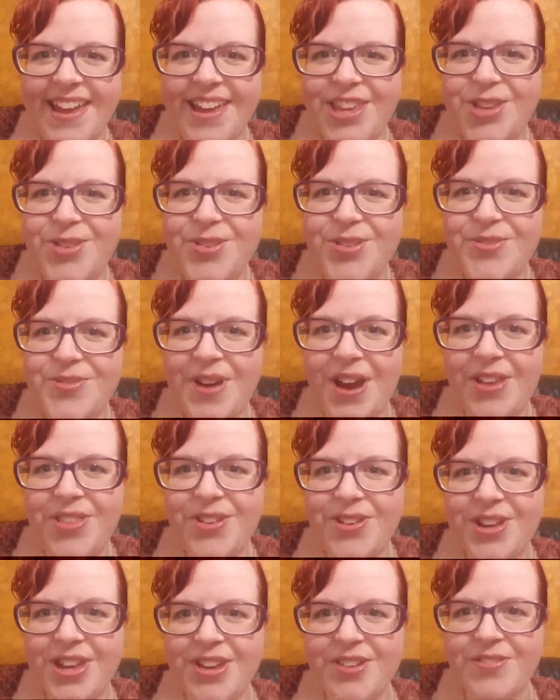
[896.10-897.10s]
You would
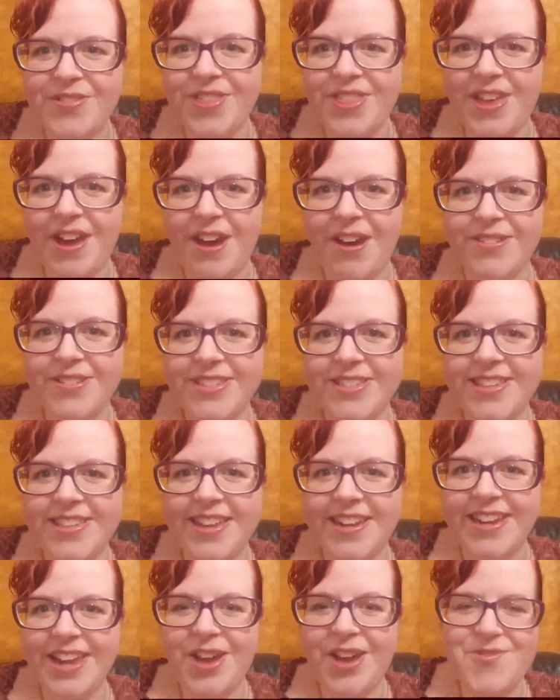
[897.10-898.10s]
rather give 1,000
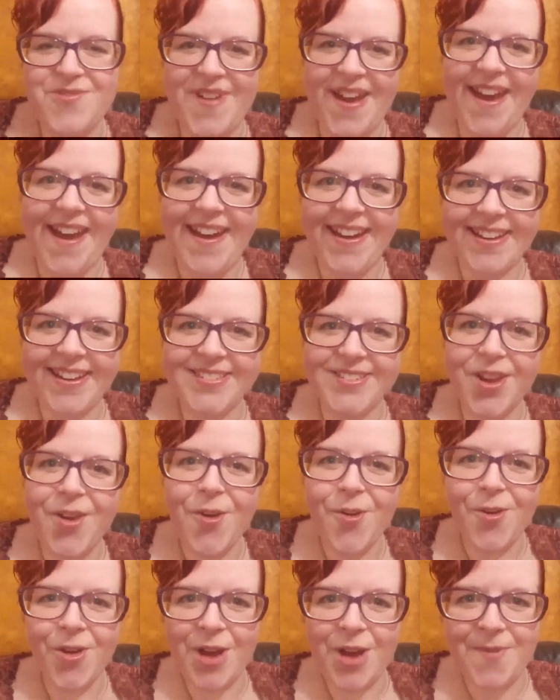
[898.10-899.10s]
than get waxed?
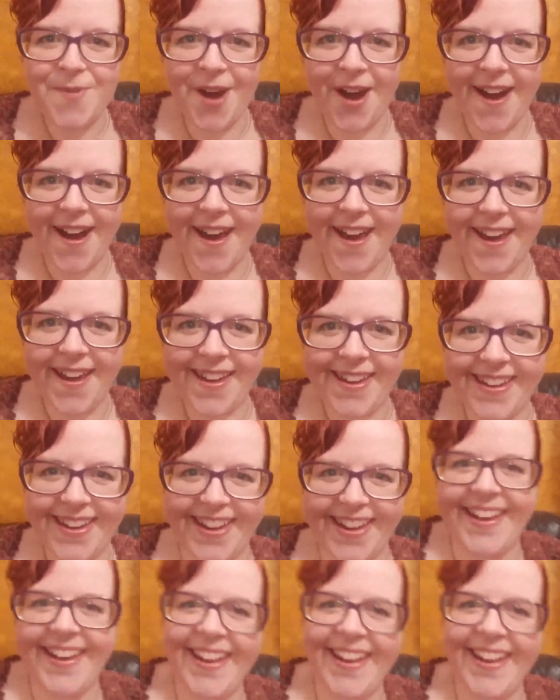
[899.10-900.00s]
Oh, come on.